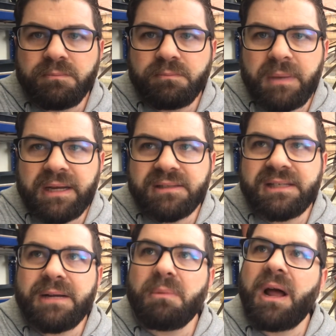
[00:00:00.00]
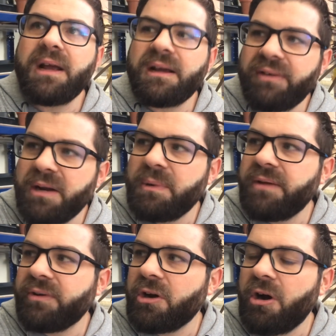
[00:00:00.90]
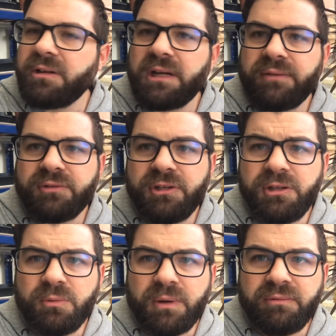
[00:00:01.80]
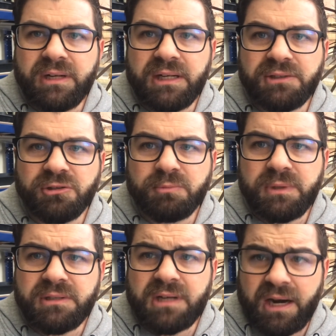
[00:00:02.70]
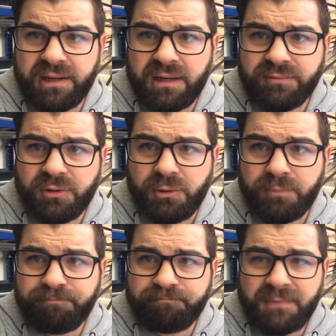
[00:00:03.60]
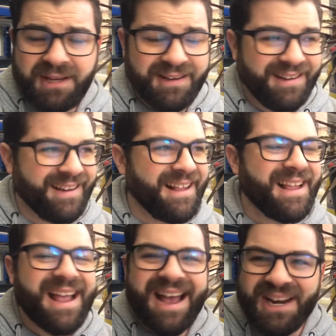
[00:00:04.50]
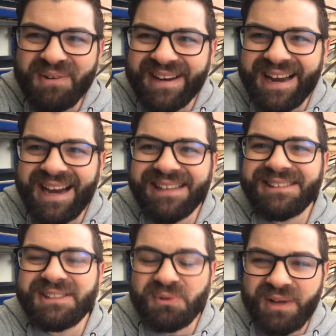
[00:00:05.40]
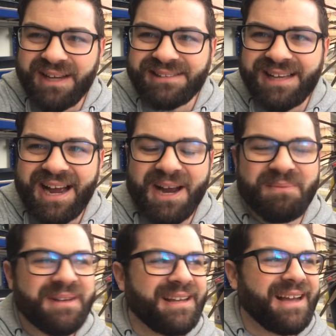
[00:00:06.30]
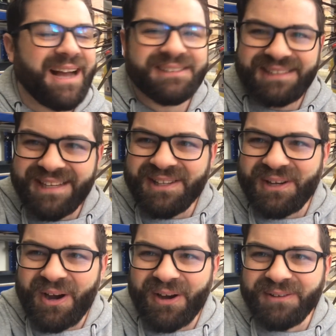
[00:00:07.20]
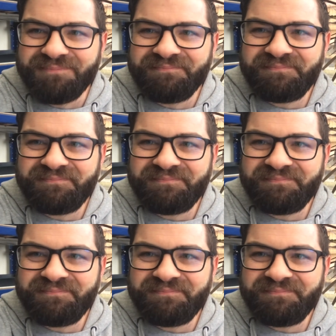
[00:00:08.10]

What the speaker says: Make it seem like I've had a bit of a gardening afternoon when really it's just been a tidying afternoon. Anyway, guys, until next time, I'll see you in the garden.